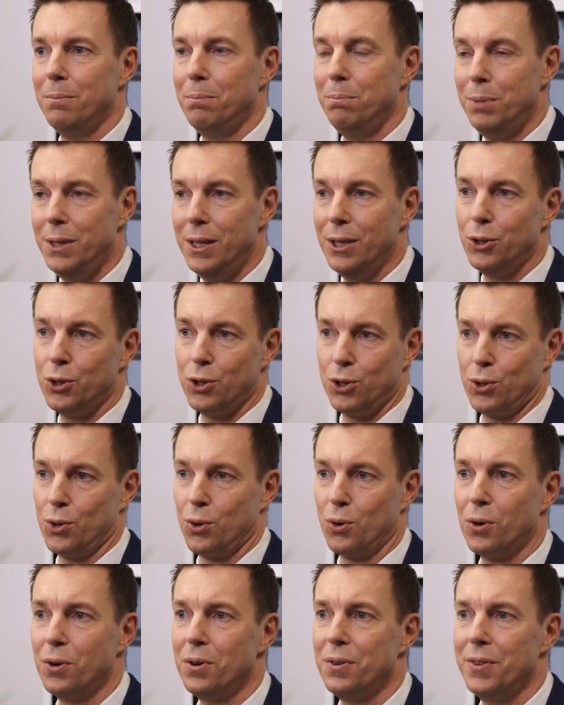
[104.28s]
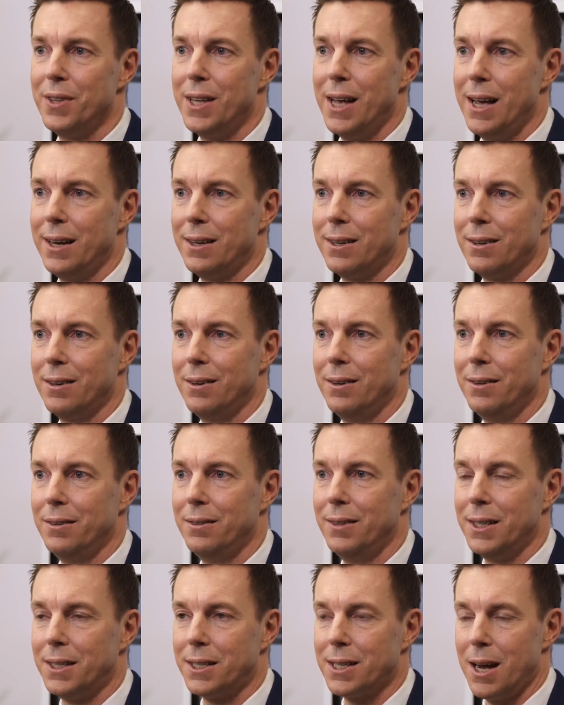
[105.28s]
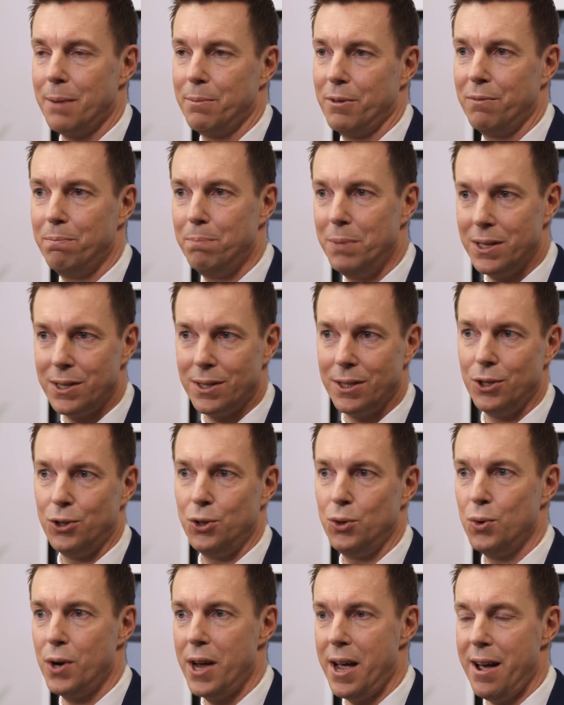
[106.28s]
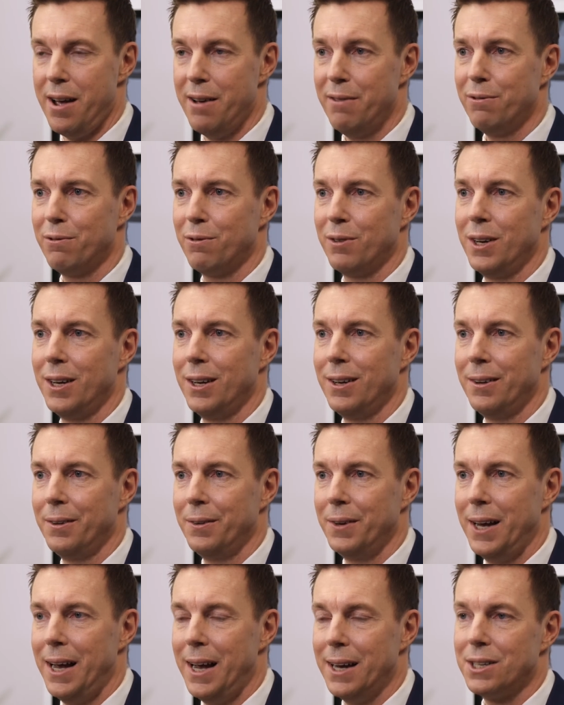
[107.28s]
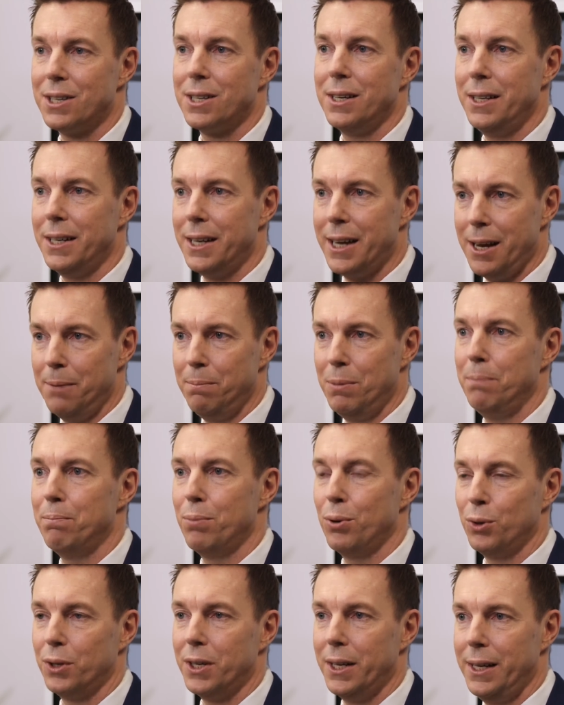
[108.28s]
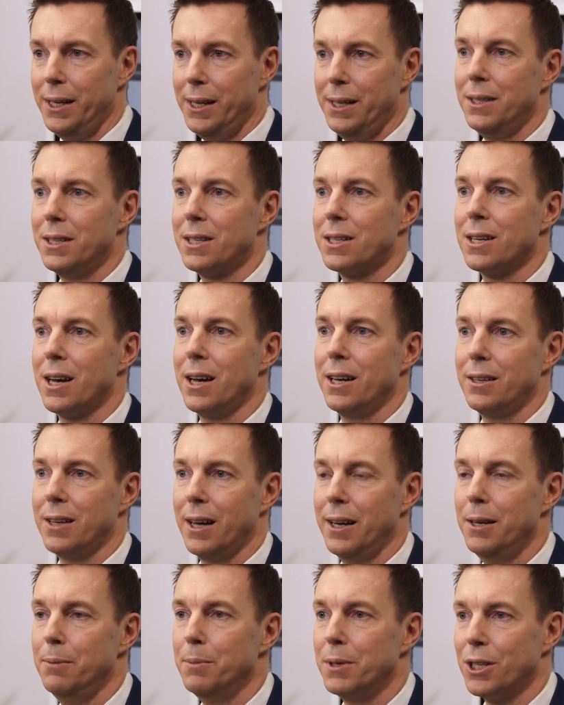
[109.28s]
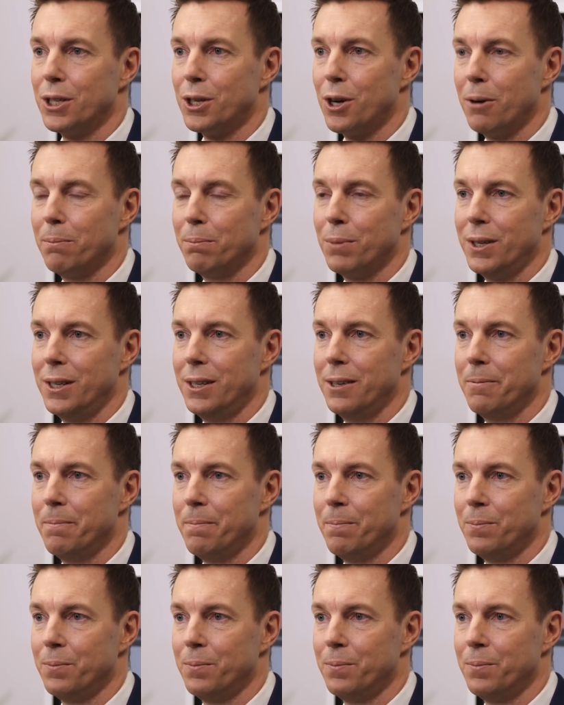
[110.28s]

being sure that the type of business you have actually can be put inside a limited company.